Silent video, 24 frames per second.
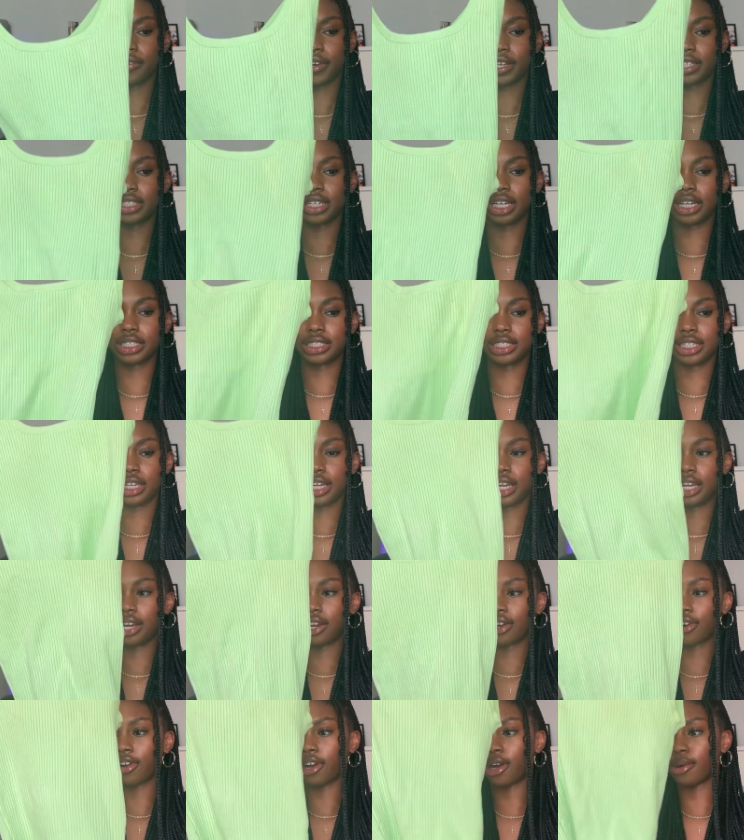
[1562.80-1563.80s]
I tugged it in
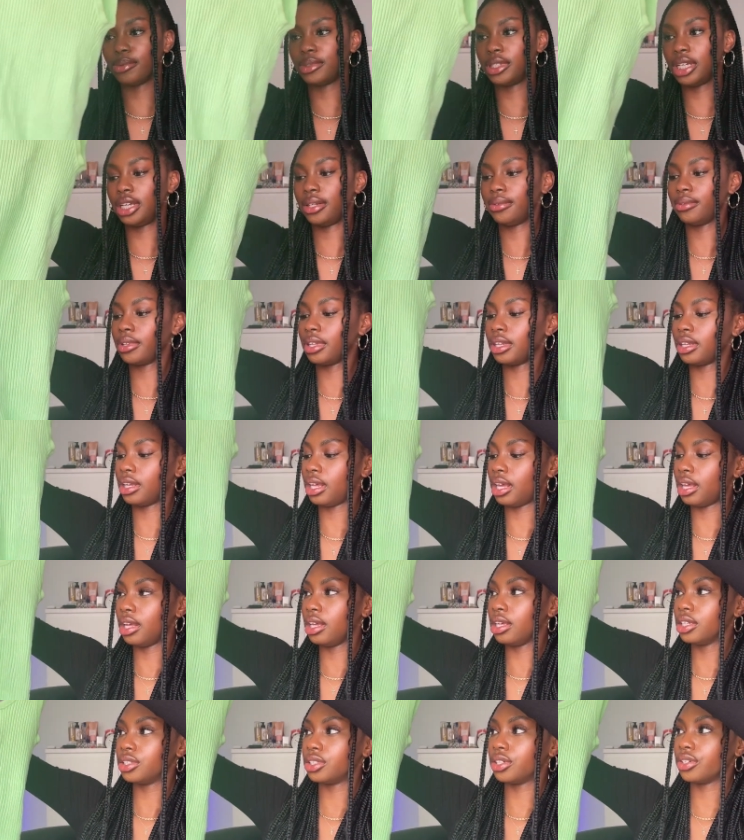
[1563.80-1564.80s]
and cropped it.
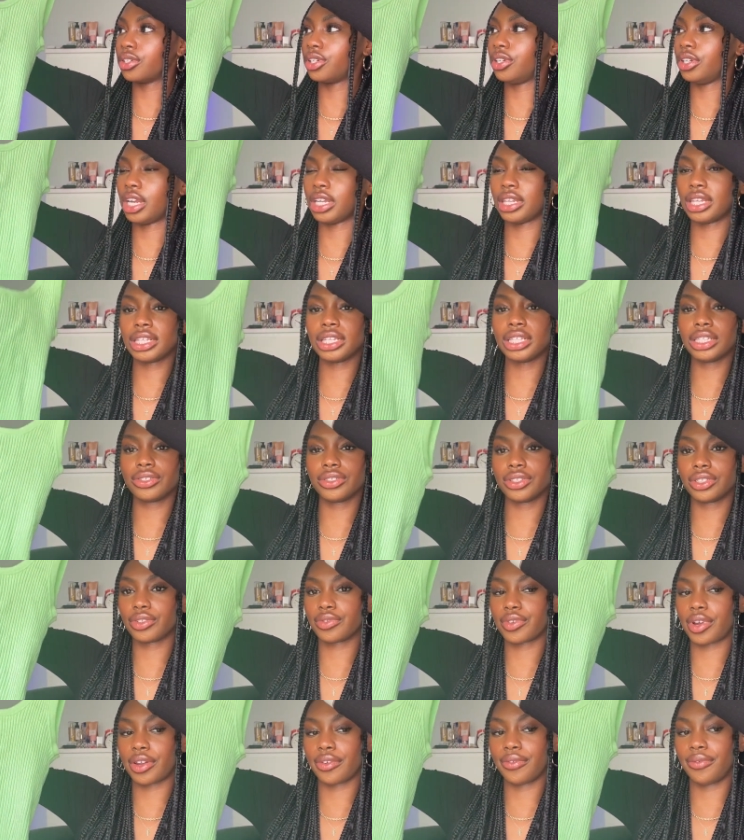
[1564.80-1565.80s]
So cute. I think this was
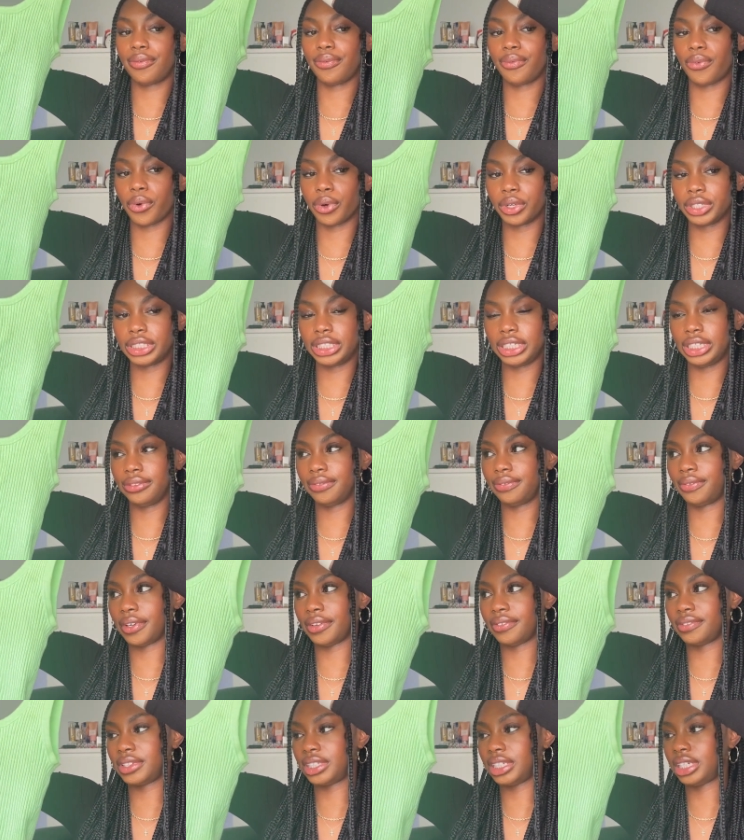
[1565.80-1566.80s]
around 14,
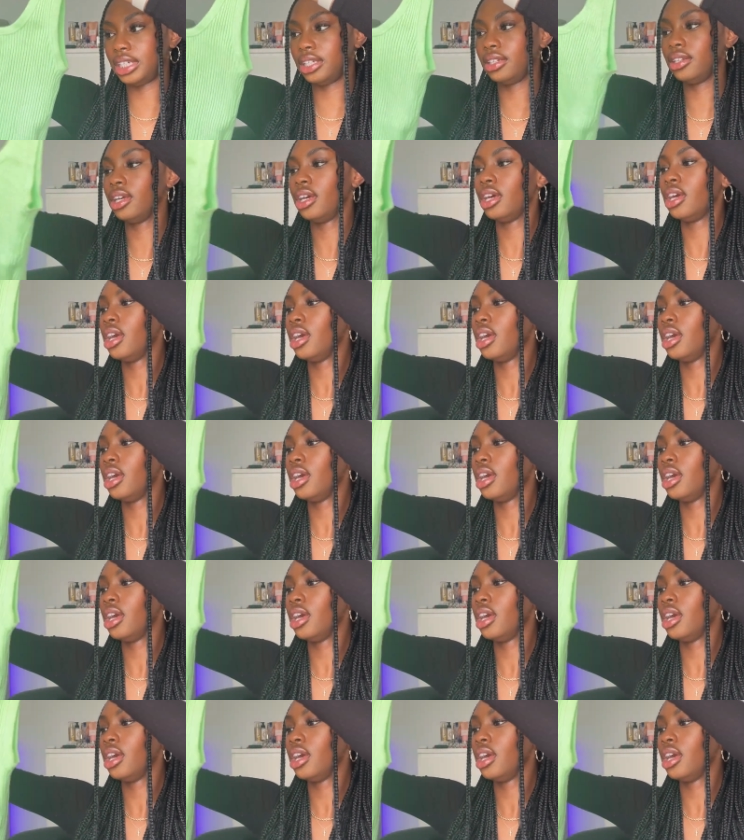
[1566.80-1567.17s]
15.